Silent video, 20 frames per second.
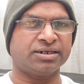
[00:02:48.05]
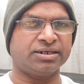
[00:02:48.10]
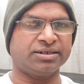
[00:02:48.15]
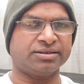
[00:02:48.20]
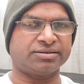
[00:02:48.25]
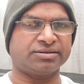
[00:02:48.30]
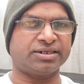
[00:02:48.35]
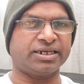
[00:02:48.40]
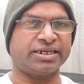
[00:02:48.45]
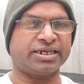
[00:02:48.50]

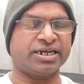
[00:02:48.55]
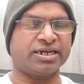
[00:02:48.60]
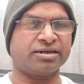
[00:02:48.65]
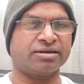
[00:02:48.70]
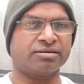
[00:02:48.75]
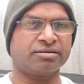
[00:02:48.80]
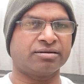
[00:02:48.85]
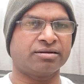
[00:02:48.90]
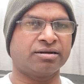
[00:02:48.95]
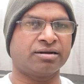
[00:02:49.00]
is
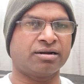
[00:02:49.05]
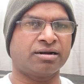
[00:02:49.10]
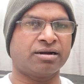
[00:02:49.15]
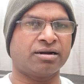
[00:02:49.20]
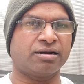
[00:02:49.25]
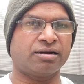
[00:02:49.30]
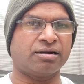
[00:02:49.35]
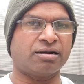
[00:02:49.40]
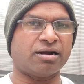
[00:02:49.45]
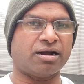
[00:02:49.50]
taking
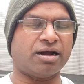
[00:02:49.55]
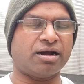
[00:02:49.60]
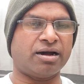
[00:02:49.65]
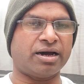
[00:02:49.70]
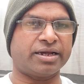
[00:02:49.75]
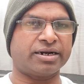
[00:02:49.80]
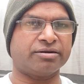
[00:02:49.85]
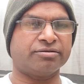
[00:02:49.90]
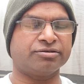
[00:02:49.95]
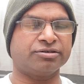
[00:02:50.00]

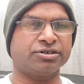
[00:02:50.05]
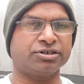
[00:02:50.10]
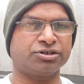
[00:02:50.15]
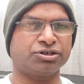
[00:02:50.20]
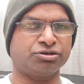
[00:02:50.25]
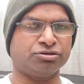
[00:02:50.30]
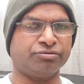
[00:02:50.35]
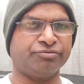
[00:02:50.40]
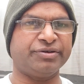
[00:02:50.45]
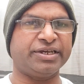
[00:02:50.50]
around
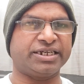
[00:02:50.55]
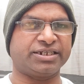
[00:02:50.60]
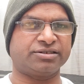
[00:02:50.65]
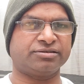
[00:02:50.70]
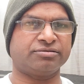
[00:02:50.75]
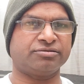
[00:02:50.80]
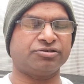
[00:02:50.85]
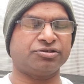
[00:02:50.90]
2 weeks.